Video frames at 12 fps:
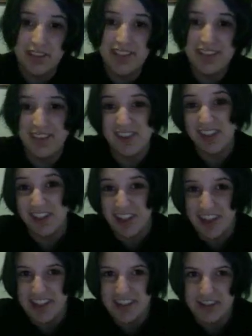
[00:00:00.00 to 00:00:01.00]
And these are
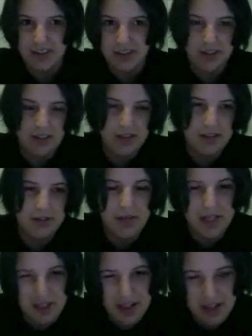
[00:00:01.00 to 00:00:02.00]
single enders, so you can
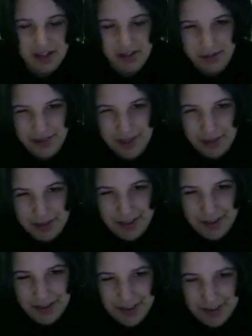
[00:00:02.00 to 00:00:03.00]
imagine how long it'll take me
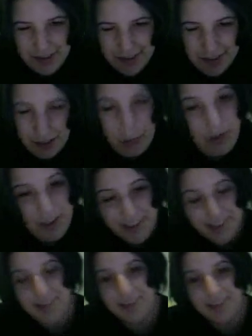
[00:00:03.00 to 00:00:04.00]
to do double
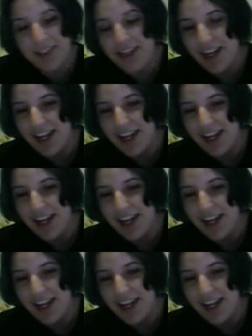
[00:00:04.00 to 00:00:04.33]
enders.